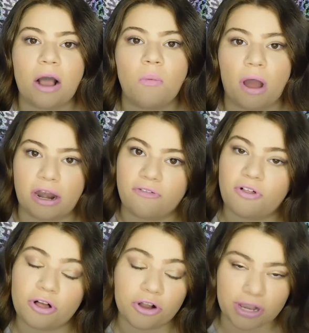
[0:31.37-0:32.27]
a
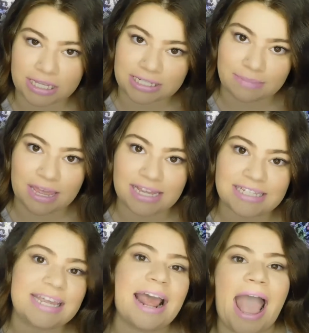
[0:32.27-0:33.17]
wonderful
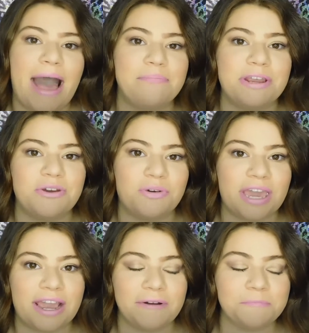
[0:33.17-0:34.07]
Christmas and a happy New
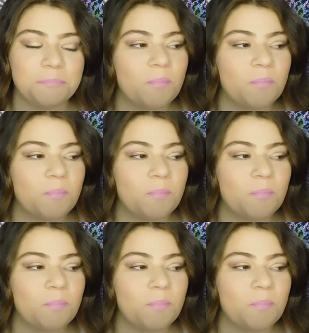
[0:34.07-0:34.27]
Year.